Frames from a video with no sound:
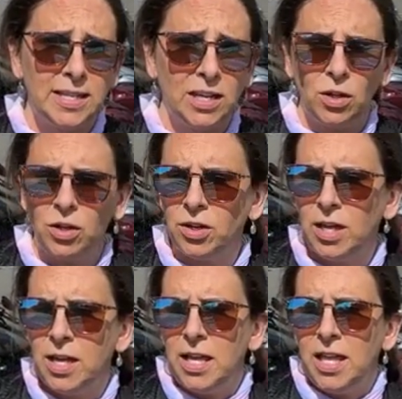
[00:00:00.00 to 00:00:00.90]
that long.
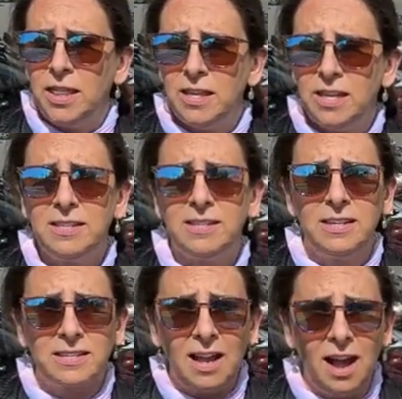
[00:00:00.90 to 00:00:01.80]
This
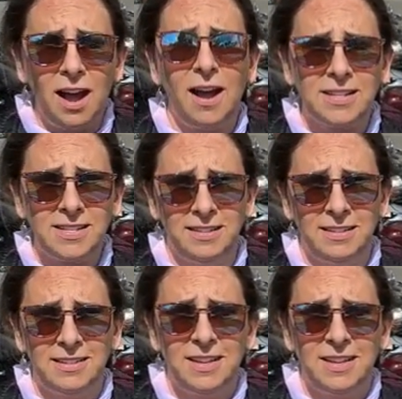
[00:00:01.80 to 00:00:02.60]
is constant.